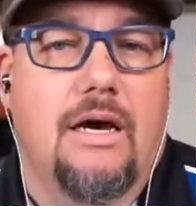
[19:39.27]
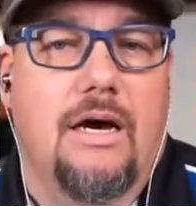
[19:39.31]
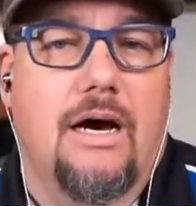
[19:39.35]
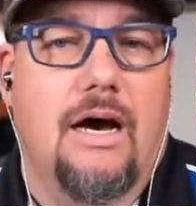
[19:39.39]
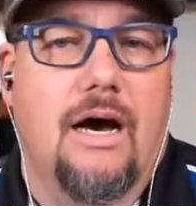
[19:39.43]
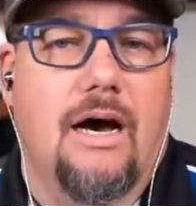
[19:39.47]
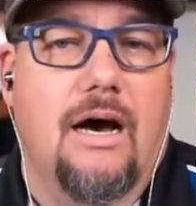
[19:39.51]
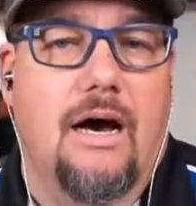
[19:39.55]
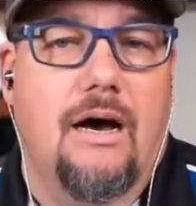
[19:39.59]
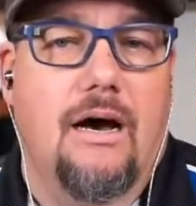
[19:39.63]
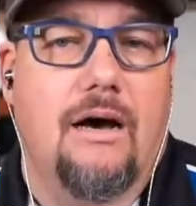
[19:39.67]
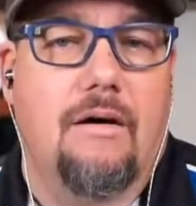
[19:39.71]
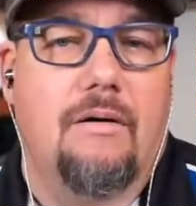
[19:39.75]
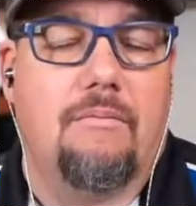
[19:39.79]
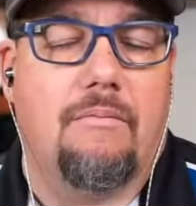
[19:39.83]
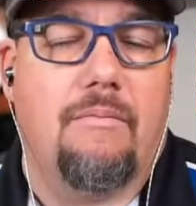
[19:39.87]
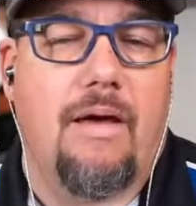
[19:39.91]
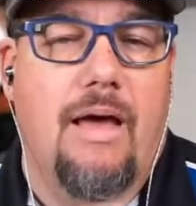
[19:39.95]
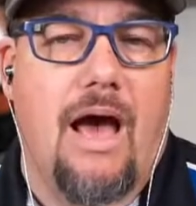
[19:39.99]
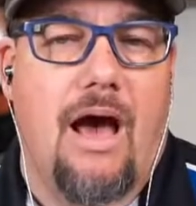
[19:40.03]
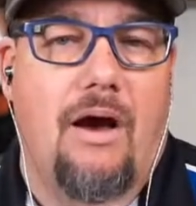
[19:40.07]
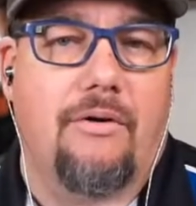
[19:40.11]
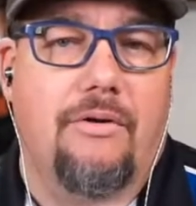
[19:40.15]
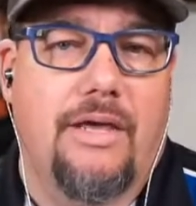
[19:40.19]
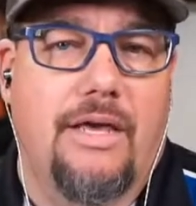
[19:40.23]

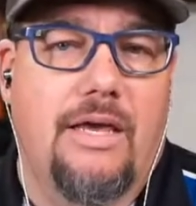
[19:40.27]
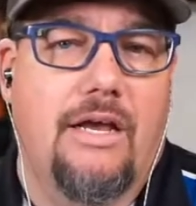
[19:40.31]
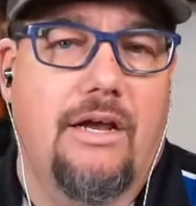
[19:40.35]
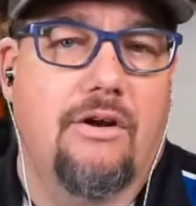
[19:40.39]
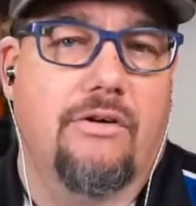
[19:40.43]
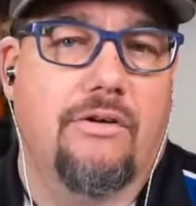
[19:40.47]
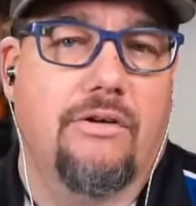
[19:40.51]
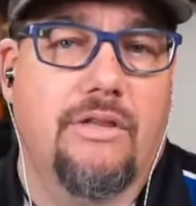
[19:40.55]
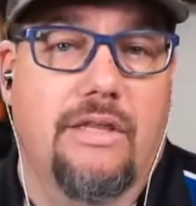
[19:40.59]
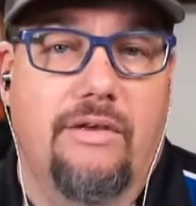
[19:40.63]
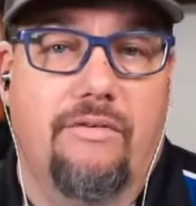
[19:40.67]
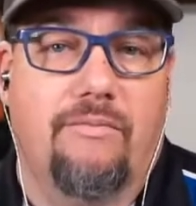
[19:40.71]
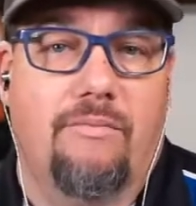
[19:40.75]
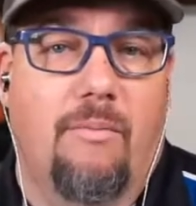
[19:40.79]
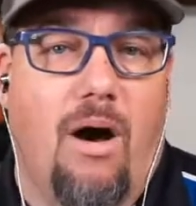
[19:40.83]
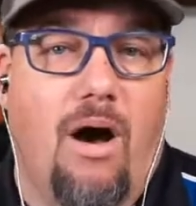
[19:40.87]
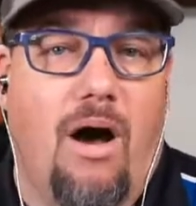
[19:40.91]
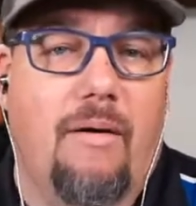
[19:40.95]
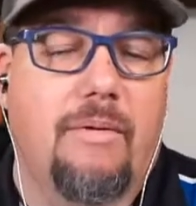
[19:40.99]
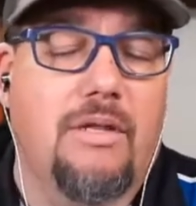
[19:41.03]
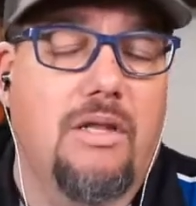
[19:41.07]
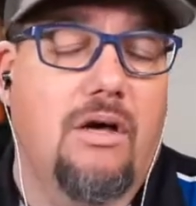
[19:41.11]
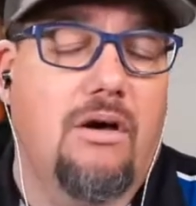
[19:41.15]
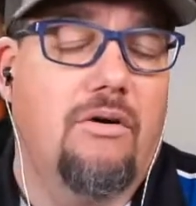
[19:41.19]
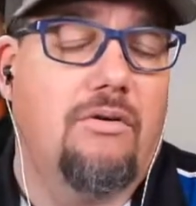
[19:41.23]
out here and leave
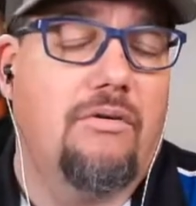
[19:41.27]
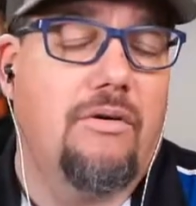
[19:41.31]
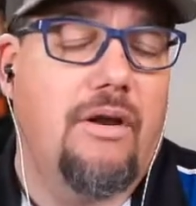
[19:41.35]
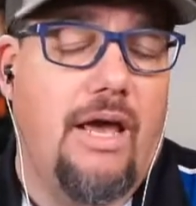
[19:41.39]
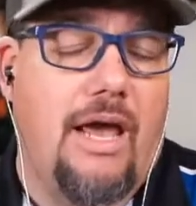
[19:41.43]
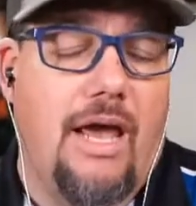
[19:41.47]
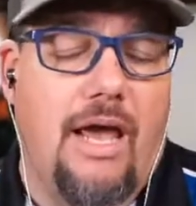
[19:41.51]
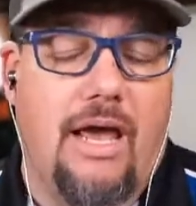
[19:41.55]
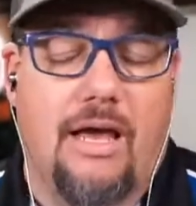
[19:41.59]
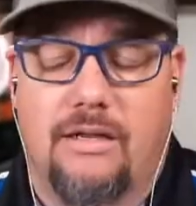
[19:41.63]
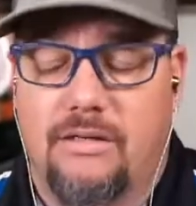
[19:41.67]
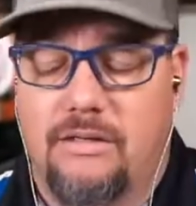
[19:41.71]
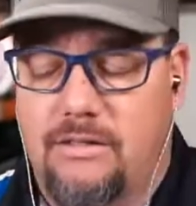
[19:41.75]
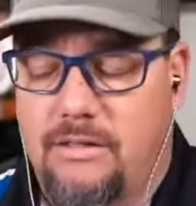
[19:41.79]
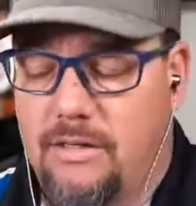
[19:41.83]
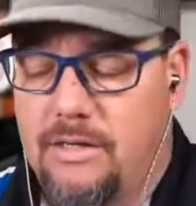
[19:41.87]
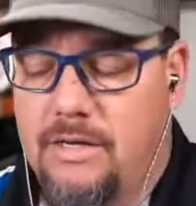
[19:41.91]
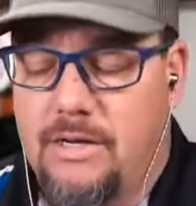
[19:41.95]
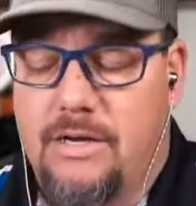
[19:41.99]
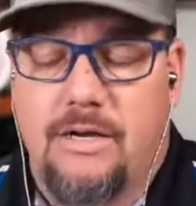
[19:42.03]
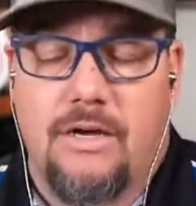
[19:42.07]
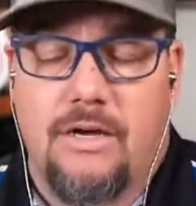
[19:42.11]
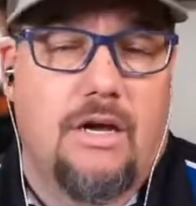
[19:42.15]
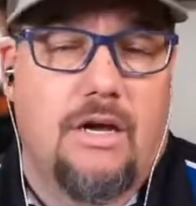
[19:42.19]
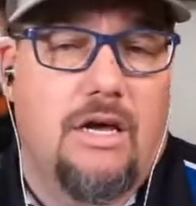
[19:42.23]
mom alone, and
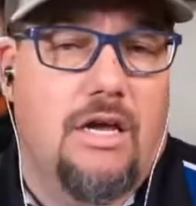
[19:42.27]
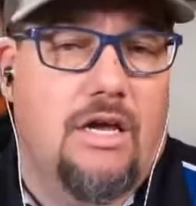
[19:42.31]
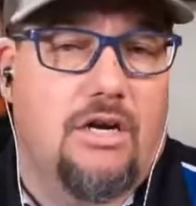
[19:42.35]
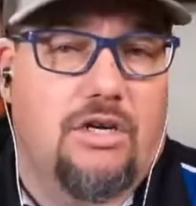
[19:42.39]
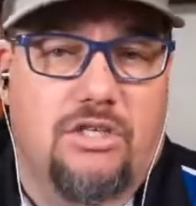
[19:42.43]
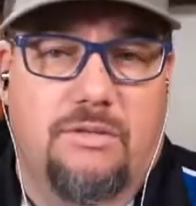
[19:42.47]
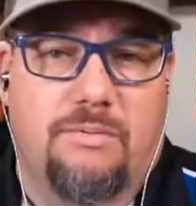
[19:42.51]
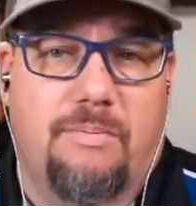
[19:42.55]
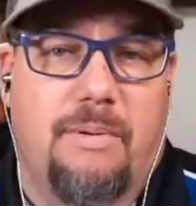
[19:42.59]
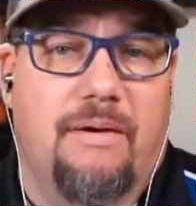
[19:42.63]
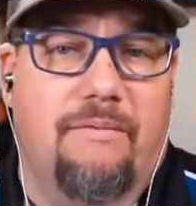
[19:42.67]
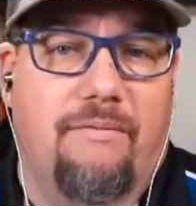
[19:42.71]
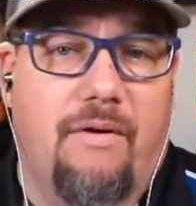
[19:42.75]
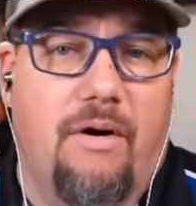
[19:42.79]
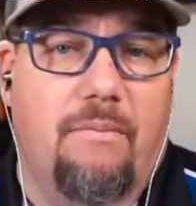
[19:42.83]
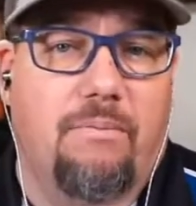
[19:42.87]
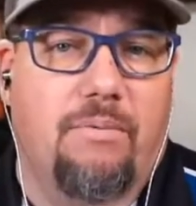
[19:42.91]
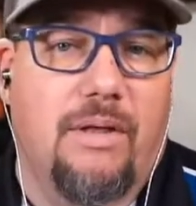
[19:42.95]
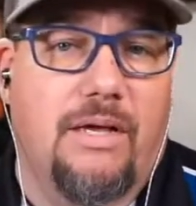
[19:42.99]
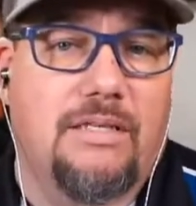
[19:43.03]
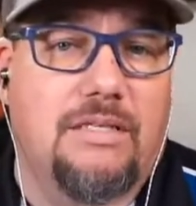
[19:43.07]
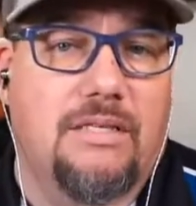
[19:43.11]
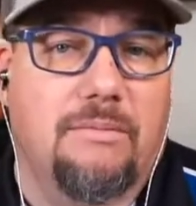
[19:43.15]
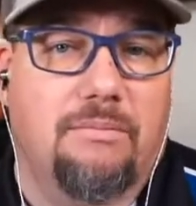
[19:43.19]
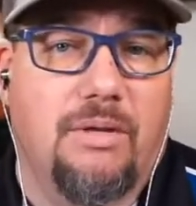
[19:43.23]
it'll just be a fun
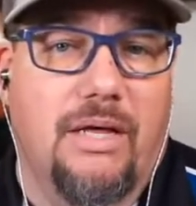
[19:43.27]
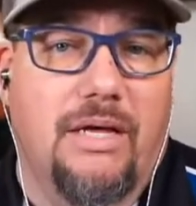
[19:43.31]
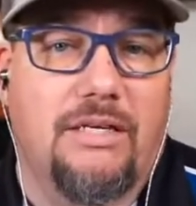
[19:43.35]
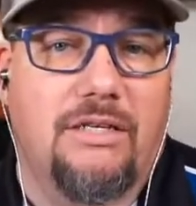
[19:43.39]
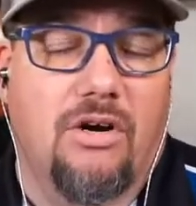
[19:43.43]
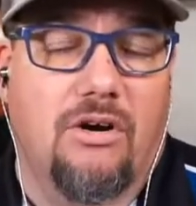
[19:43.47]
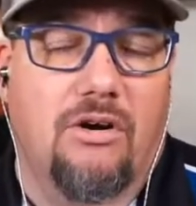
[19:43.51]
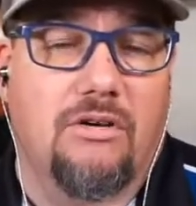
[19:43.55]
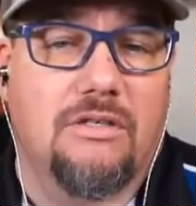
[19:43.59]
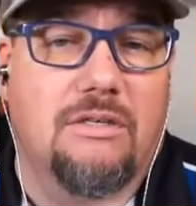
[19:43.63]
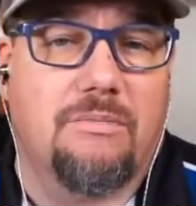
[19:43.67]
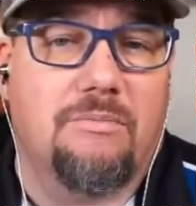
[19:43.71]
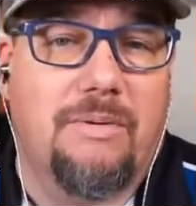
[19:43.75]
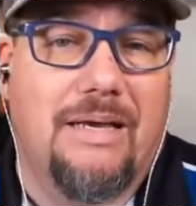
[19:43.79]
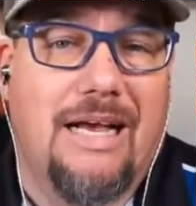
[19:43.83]
place to play darts.